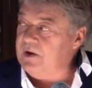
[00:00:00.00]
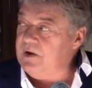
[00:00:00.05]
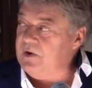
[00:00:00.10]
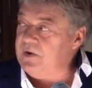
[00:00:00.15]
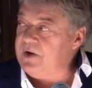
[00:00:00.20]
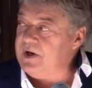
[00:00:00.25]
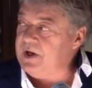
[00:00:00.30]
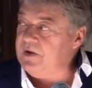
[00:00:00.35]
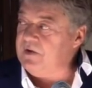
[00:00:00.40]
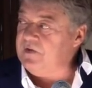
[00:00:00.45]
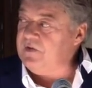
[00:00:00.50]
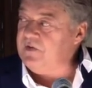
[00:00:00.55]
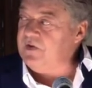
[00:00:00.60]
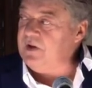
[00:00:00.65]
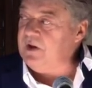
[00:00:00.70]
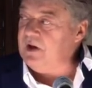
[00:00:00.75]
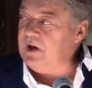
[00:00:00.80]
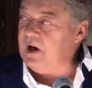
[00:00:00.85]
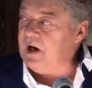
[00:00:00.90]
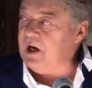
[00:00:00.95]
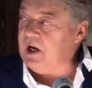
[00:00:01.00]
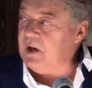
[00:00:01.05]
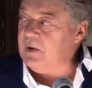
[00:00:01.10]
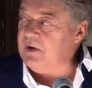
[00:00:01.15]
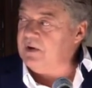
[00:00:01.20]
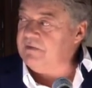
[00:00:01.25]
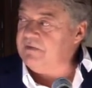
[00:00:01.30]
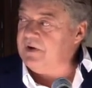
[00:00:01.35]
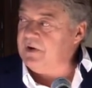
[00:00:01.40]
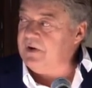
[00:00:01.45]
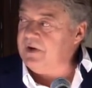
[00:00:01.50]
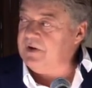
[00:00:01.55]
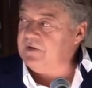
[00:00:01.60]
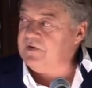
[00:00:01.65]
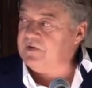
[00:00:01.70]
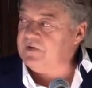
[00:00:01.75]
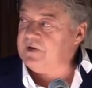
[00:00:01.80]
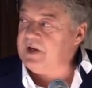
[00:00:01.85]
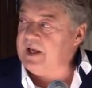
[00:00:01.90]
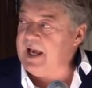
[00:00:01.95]
You can see our
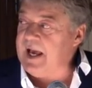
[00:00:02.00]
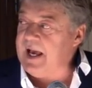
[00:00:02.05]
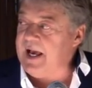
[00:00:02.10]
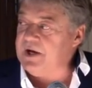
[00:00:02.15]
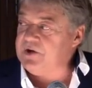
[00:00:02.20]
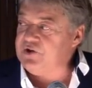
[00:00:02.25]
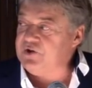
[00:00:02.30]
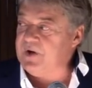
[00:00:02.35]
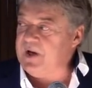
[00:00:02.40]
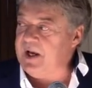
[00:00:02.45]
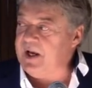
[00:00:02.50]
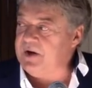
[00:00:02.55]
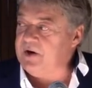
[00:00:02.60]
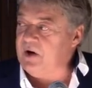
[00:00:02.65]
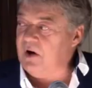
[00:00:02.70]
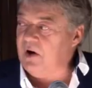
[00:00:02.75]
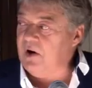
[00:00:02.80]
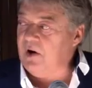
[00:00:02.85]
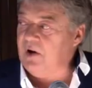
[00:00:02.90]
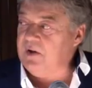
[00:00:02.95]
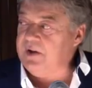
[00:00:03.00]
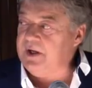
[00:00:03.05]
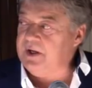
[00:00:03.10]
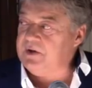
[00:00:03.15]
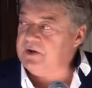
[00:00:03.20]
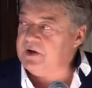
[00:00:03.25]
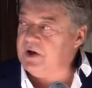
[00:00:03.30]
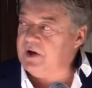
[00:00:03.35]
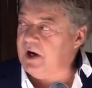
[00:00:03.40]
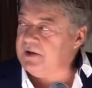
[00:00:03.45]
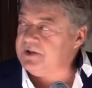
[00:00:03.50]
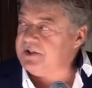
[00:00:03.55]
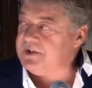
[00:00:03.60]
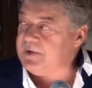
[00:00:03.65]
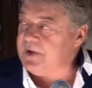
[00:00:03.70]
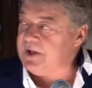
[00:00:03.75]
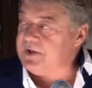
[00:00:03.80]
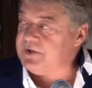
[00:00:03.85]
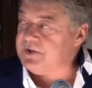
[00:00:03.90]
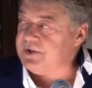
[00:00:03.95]
various cash and all-in cost
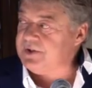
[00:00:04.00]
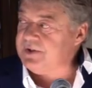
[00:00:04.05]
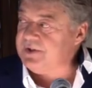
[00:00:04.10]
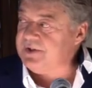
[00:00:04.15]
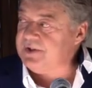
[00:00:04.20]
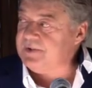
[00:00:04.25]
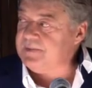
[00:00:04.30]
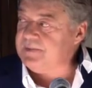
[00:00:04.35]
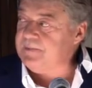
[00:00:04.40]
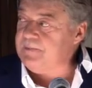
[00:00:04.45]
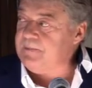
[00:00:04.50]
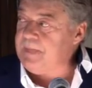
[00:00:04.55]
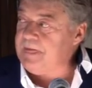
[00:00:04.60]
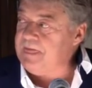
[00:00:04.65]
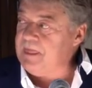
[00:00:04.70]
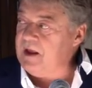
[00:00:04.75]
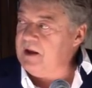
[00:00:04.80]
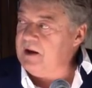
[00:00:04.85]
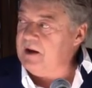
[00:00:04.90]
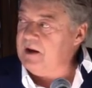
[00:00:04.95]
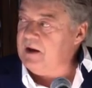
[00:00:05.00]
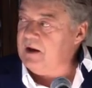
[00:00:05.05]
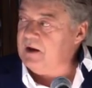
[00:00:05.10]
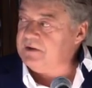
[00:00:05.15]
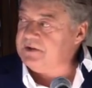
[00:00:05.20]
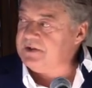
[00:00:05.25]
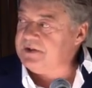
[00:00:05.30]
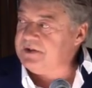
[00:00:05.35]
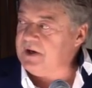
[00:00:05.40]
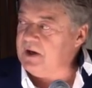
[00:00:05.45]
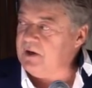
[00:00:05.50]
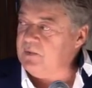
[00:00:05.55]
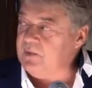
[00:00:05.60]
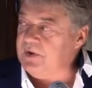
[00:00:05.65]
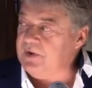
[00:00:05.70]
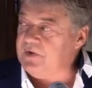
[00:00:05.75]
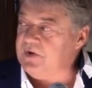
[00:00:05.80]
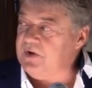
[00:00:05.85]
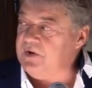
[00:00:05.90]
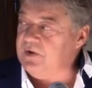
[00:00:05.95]
structures. I'll start
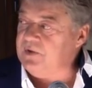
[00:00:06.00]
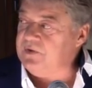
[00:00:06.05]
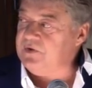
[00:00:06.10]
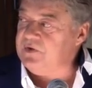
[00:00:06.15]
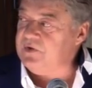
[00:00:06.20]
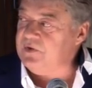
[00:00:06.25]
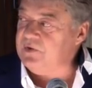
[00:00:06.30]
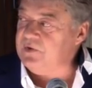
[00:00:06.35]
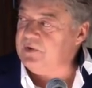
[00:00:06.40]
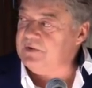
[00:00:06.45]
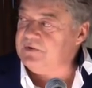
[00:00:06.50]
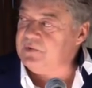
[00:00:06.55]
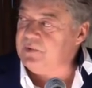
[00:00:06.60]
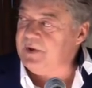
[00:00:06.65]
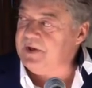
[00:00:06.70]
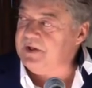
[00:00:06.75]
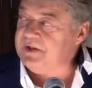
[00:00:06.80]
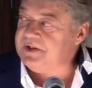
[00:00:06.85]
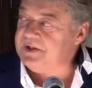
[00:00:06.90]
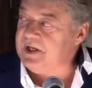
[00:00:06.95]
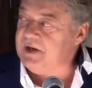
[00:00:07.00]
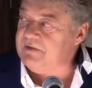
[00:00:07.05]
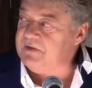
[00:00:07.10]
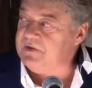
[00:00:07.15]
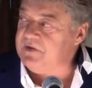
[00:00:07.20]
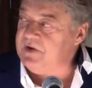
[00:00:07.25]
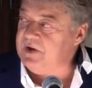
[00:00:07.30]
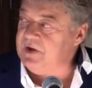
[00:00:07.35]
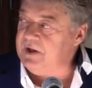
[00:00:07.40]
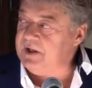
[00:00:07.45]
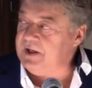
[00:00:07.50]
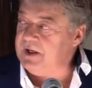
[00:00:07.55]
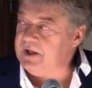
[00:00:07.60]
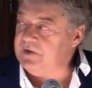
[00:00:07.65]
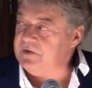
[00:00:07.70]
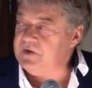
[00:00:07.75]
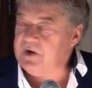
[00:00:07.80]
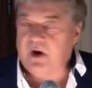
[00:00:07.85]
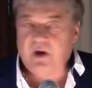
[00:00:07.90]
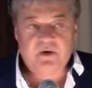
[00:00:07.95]
with Q2 of 2017 at
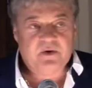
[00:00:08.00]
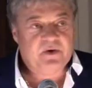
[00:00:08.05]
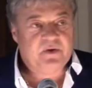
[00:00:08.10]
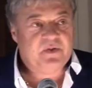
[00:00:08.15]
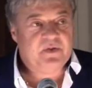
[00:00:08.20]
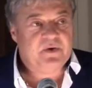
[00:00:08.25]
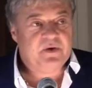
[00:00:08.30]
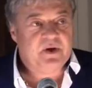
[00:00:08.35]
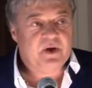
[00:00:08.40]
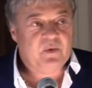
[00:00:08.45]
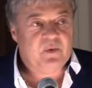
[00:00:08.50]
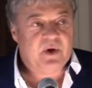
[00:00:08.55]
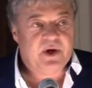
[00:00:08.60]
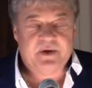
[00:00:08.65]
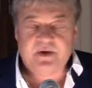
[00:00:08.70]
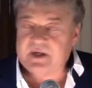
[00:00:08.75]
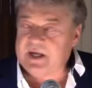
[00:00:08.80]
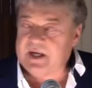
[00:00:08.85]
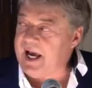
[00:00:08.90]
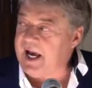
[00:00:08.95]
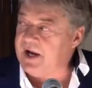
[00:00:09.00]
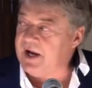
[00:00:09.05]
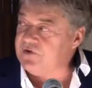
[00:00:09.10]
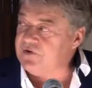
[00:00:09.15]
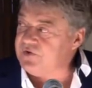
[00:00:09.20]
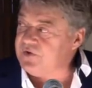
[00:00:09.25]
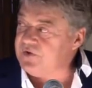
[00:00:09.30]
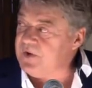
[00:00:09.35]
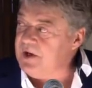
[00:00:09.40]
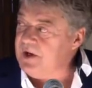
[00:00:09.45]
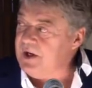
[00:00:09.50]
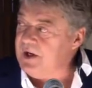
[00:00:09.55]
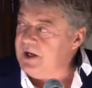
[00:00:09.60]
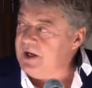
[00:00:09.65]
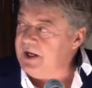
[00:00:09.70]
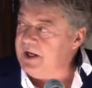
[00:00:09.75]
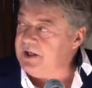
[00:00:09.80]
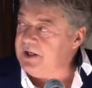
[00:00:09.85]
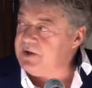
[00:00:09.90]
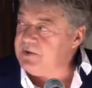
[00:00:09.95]
$1.31
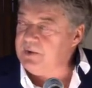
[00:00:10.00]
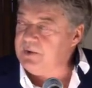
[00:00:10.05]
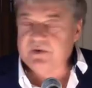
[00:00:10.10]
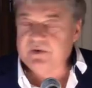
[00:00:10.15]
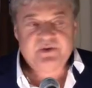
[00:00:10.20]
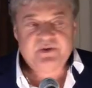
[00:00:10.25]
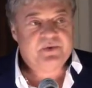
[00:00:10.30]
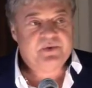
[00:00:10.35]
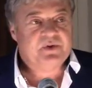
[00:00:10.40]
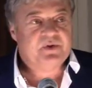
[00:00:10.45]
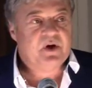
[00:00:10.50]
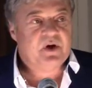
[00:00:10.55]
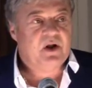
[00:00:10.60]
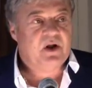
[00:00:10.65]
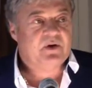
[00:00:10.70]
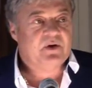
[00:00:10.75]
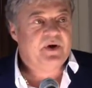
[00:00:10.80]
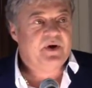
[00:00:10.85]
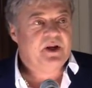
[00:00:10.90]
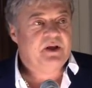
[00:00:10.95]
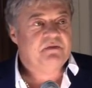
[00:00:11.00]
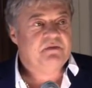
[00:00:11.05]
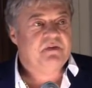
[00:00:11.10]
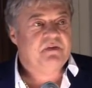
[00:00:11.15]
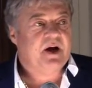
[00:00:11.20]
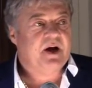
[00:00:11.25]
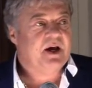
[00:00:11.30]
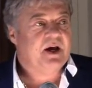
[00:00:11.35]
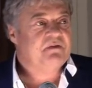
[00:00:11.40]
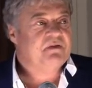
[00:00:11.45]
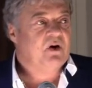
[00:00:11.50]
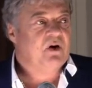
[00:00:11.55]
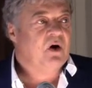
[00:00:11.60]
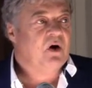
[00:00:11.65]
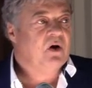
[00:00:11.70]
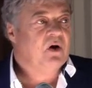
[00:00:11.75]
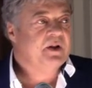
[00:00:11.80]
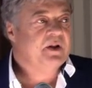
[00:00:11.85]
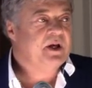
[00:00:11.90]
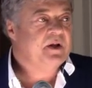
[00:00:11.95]
cash, and it grows to $1.85
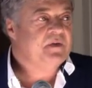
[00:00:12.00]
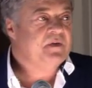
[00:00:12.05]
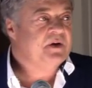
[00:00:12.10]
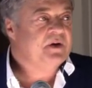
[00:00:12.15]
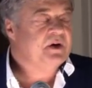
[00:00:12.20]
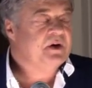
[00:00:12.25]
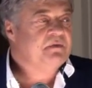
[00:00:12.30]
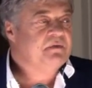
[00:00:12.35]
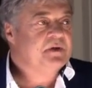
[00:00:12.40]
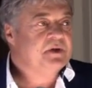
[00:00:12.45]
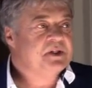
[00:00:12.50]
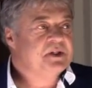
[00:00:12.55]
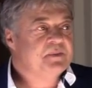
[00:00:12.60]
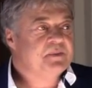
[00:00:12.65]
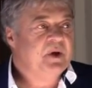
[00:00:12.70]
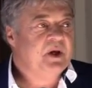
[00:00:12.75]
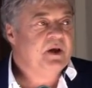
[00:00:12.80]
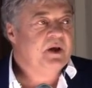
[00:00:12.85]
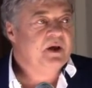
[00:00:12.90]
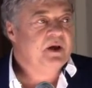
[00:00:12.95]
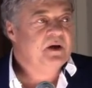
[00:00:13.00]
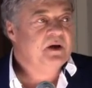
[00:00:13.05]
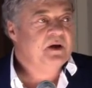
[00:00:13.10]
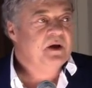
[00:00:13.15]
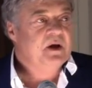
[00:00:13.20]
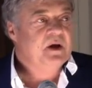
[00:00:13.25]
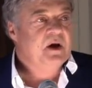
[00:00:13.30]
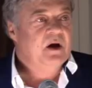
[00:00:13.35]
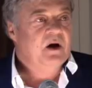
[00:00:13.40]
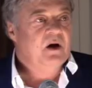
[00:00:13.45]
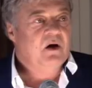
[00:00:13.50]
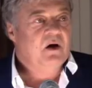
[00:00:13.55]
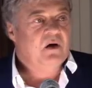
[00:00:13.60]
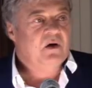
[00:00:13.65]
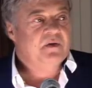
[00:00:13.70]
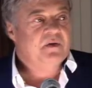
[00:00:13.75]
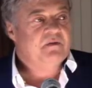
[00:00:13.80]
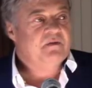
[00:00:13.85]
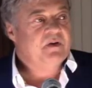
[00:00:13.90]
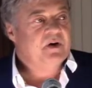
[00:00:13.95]
all-in, the difference being
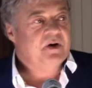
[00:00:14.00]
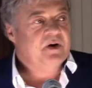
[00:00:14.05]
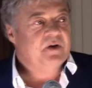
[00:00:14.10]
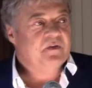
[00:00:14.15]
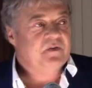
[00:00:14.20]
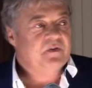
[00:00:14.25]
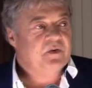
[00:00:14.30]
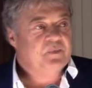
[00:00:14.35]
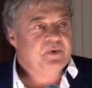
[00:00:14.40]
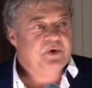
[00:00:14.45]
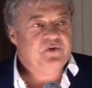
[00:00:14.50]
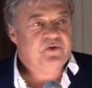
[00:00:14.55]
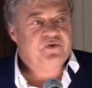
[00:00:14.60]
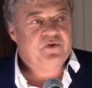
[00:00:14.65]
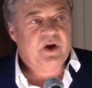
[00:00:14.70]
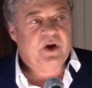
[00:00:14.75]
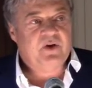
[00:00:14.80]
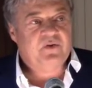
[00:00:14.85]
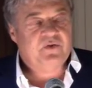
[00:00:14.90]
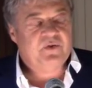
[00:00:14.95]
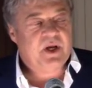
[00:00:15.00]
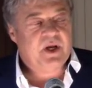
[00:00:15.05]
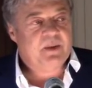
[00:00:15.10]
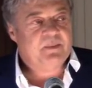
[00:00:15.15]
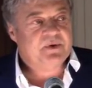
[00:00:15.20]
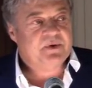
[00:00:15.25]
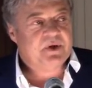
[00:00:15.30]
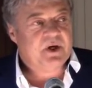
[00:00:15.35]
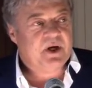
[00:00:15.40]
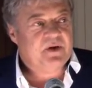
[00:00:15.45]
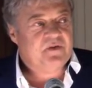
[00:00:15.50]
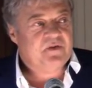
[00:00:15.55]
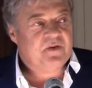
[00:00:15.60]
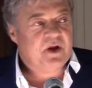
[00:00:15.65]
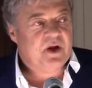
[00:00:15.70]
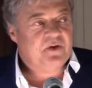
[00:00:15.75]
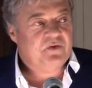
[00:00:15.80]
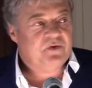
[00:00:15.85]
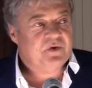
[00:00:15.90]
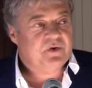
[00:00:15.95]
all the various depreciation,
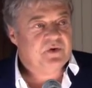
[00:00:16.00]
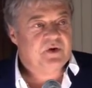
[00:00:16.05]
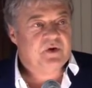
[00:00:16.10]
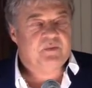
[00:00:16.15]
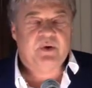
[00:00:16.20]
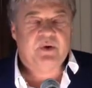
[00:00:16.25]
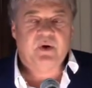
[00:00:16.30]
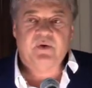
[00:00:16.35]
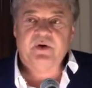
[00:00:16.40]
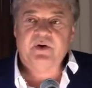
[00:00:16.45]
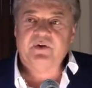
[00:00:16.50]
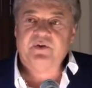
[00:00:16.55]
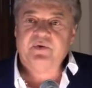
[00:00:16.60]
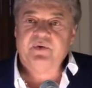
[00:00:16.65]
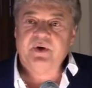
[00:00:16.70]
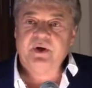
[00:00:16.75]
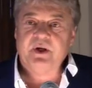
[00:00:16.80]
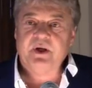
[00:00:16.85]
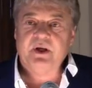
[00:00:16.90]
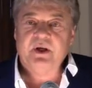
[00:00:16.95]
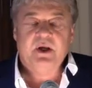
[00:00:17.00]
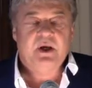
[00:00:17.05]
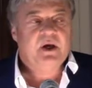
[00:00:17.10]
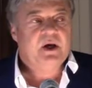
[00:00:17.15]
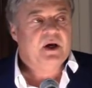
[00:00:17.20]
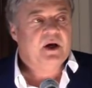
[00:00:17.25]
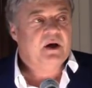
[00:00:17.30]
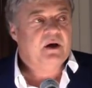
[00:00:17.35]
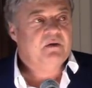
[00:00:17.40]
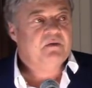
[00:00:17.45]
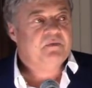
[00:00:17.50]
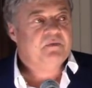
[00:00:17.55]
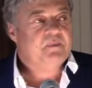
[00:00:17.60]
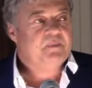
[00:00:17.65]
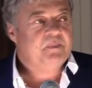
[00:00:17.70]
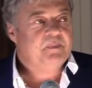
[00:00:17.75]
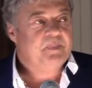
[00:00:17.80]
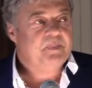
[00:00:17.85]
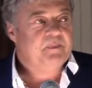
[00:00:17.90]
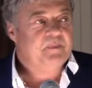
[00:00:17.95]
amortization, componentry
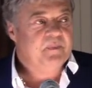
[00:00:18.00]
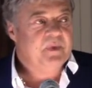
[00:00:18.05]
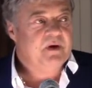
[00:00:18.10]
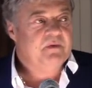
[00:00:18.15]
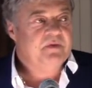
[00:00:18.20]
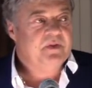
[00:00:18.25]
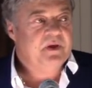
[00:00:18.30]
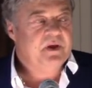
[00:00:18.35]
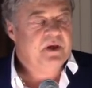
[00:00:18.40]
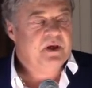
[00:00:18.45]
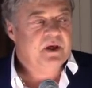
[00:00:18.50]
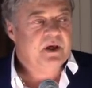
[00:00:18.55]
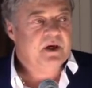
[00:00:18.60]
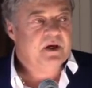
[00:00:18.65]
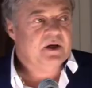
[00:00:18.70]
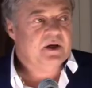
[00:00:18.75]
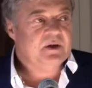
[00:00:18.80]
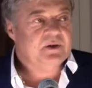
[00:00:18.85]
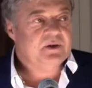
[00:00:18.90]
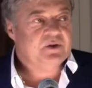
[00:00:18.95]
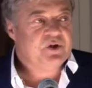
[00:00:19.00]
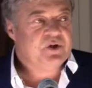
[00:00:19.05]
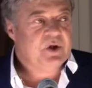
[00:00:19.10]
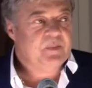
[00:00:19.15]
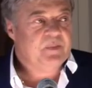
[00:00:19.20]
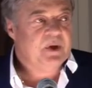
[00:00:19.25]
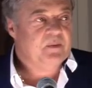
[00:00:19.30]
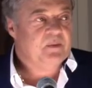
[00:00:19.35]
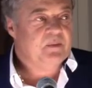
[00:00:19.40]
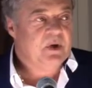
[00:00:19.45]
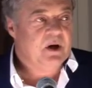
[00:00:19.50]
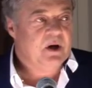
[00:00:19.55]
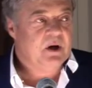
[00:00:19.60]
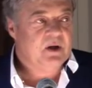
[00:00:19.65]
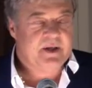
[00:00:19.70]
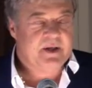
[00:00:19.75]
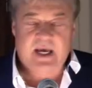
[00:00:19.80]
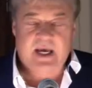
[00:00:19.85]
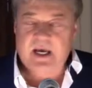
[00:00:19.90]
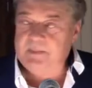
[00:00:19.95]
of the shipping
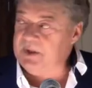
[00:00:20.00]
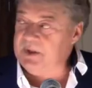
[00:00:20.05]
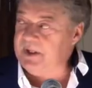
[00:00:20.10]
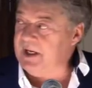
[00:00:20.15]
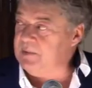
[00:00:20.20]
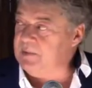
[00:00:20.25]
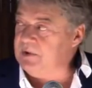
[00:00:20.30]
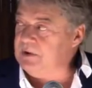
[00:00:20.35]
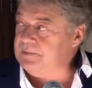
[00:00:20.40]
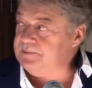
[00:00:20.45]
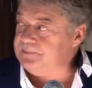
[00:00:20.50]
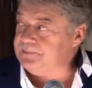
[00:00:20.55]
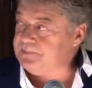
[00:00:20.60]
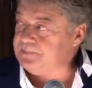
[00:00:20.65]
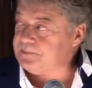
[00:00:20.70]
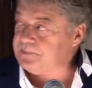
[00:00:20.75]
bottle cap label.